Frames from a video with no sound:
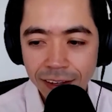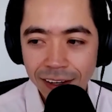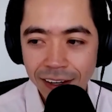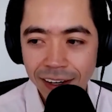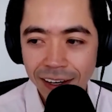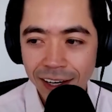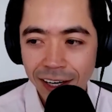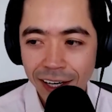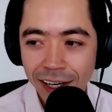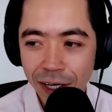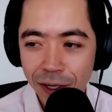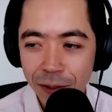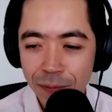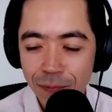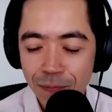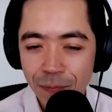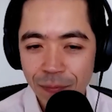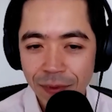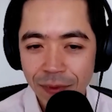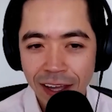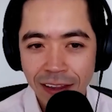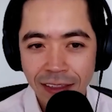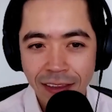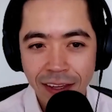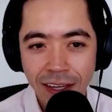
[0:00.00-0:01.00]
And
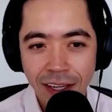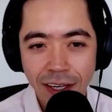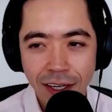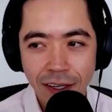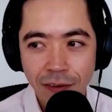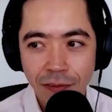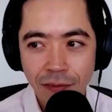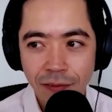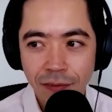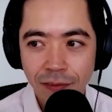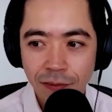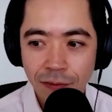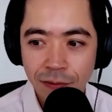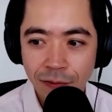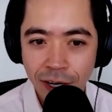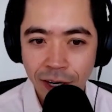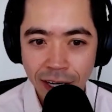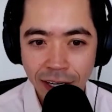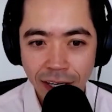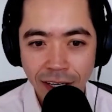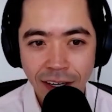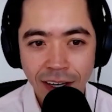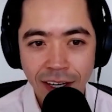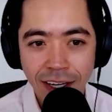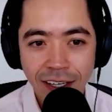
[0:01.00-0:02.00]
then
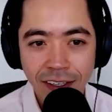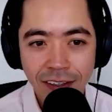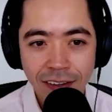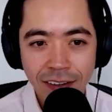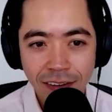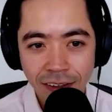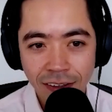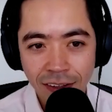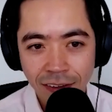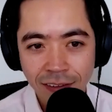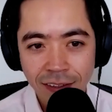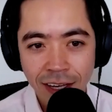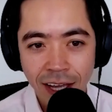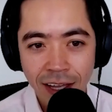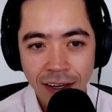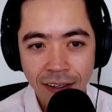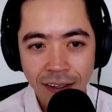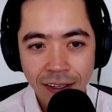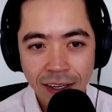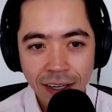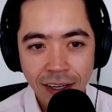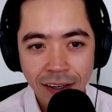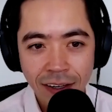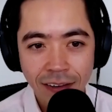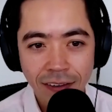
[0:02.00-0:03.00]
Friday night and
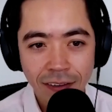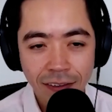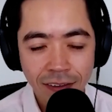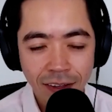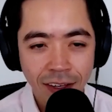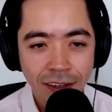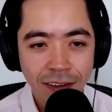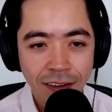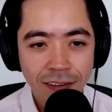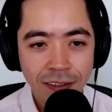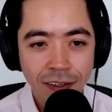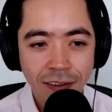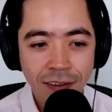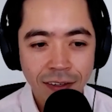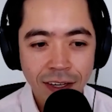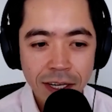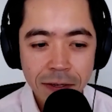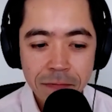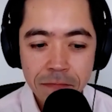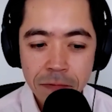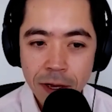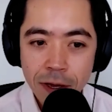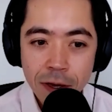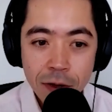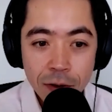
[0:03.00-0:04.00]
Saturday and
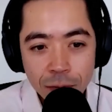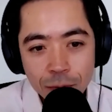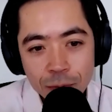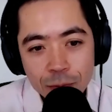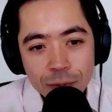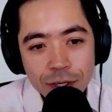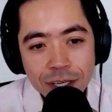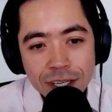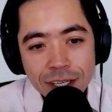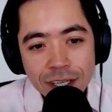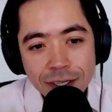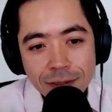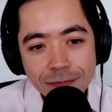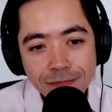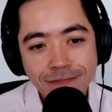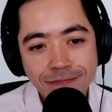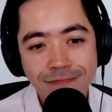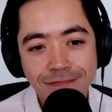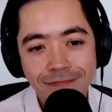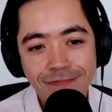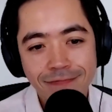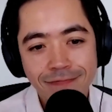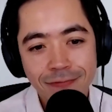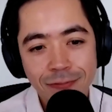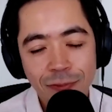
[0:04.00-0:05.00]
Sunday, we
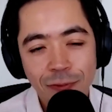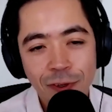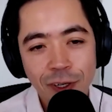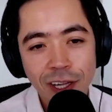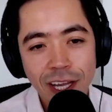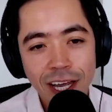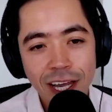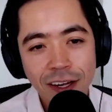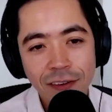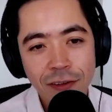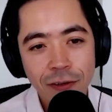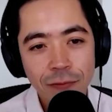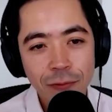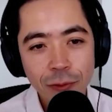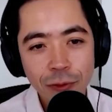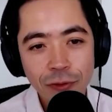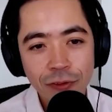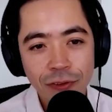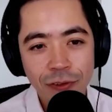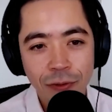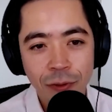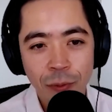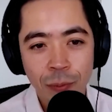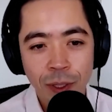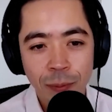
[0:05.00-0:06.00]
relax the
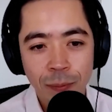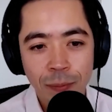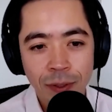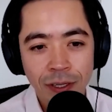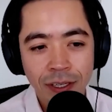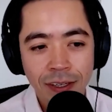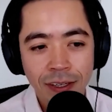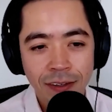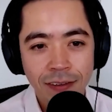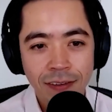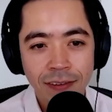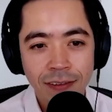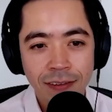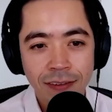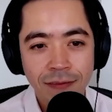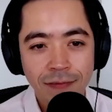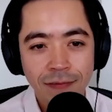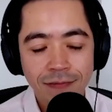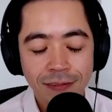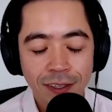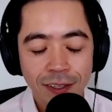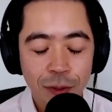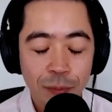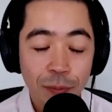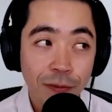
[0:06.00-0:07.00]
rules a little bit because,
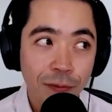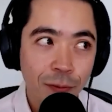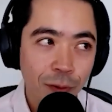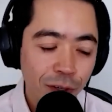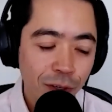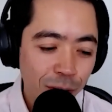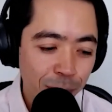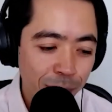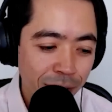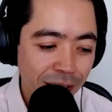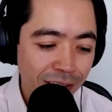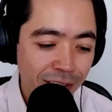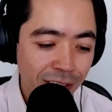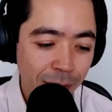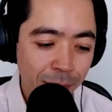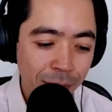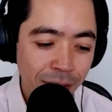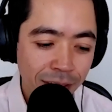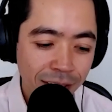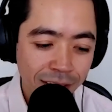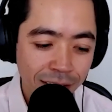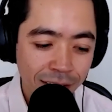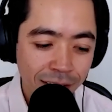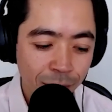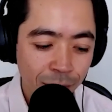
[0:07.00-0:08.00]
before the
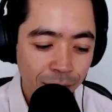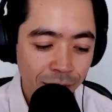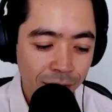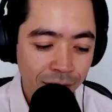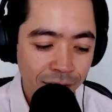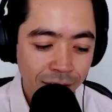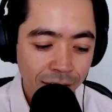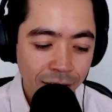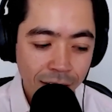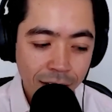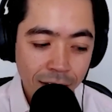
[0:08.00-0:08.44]
pandemic, it was